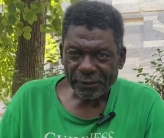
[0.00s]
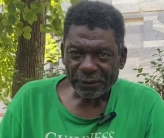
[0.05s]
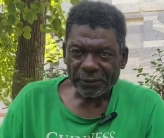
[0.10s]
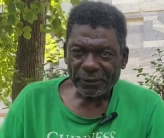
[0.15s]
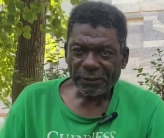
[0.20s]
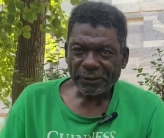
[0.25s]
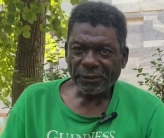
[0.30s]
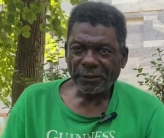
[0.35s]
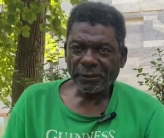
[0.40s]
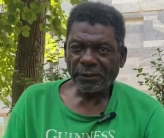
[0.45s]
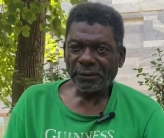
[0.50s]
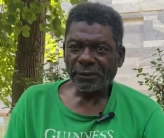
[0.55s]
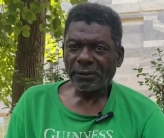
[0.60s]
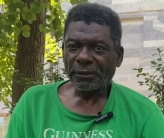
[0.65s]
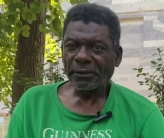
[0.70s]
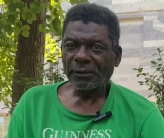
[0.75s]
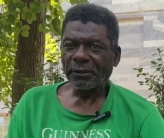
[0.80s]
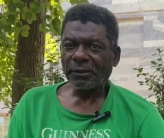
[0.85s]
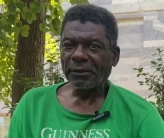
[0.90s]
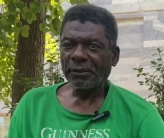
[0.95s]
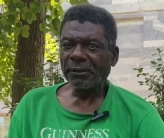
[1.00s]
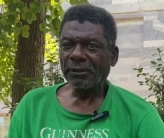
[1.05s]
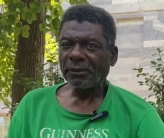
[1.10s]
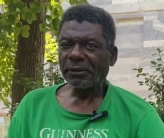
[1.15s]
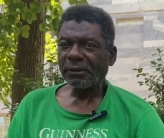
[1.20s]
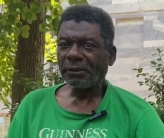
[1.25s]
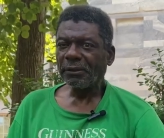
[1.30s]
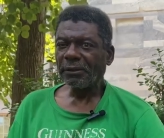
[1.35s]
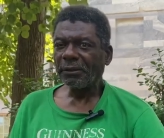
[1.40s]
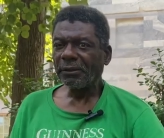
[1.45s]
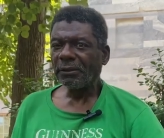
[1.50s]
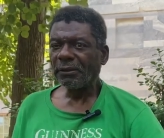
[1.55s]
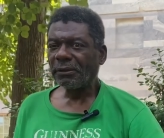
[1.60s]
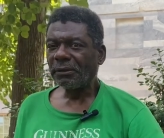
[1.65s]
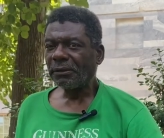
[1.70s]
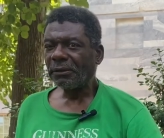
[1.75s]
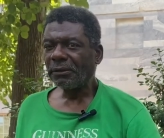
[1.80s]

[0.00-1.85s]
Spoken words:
[no speech]